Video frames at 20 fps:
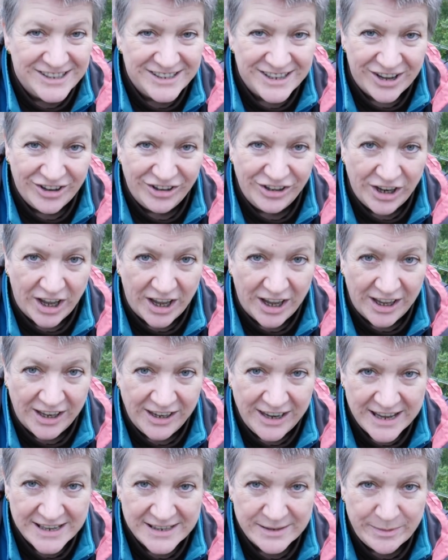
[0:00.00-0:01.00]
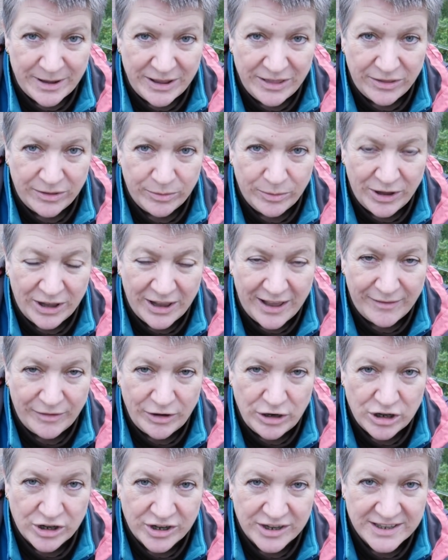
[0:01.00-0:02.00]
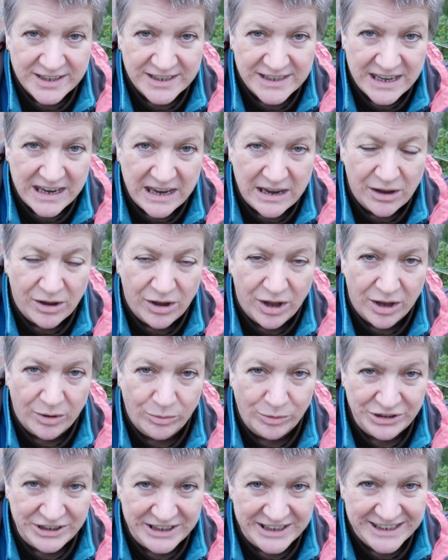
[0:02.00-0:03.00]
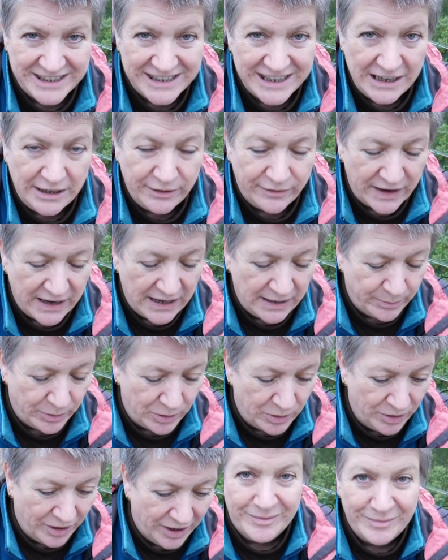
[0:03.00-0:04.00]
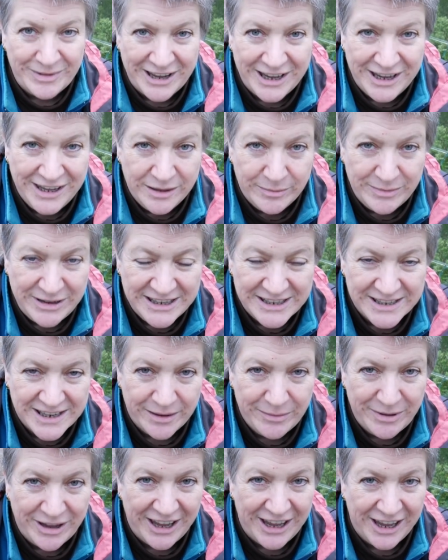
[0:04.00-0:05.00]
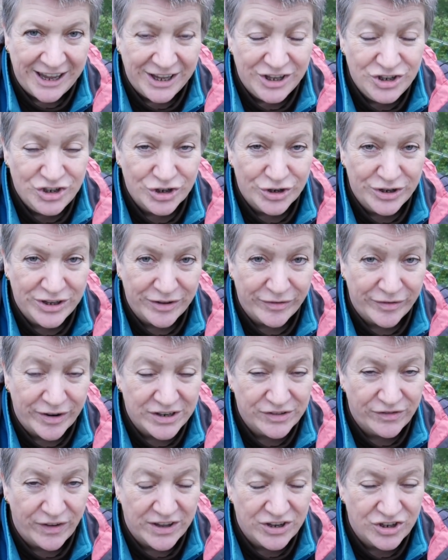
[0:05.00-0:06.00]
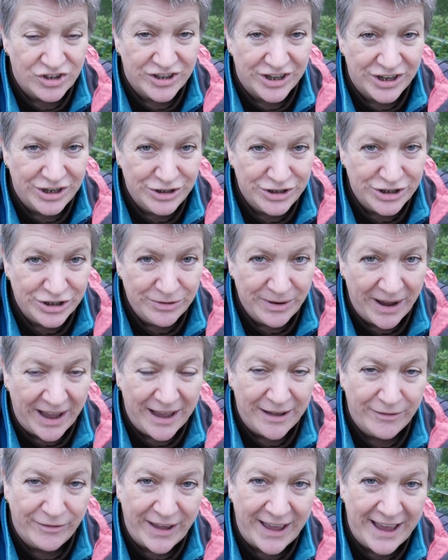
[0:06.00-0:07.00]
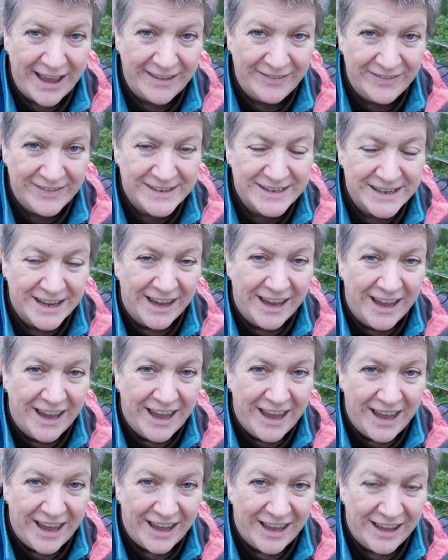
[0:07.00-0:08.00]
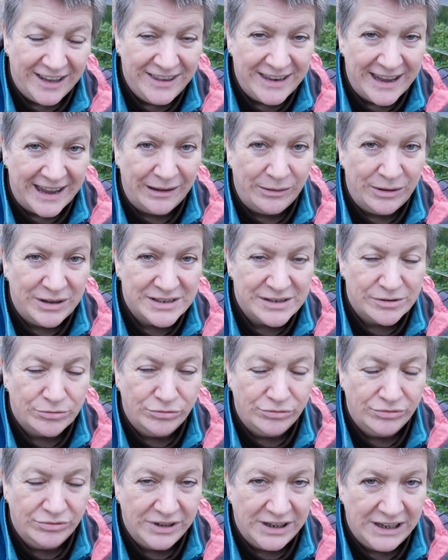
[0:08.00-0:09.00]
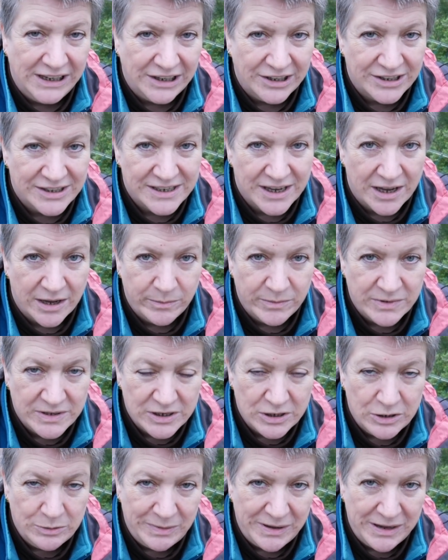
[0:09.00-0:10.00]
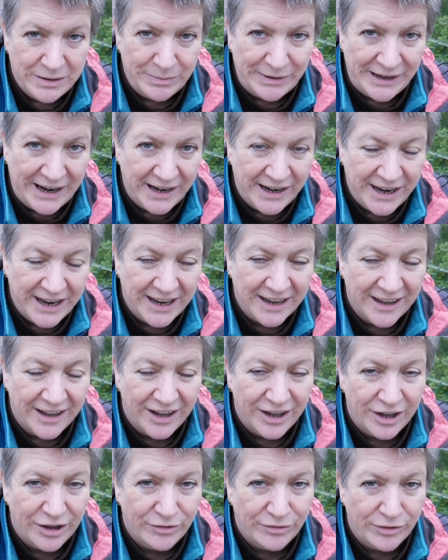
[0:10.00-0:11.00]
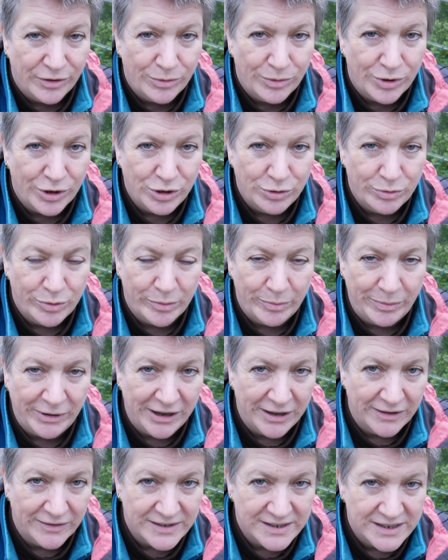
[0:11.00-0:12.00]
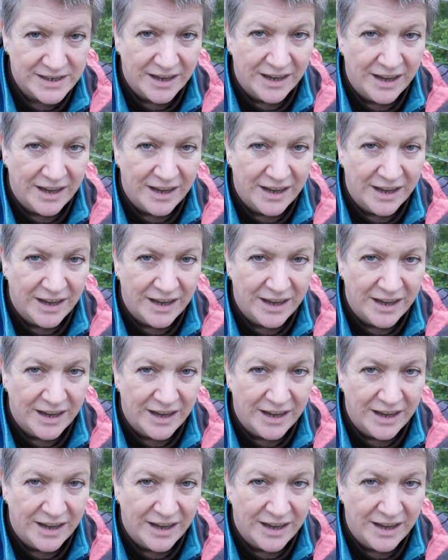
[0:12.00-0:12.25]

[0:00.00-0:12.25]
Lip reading: So next month we'll have a look and see what is still available, but in the meantime enjoy the fresh veg that you do have, and now is a really good time to be planning for what you will plant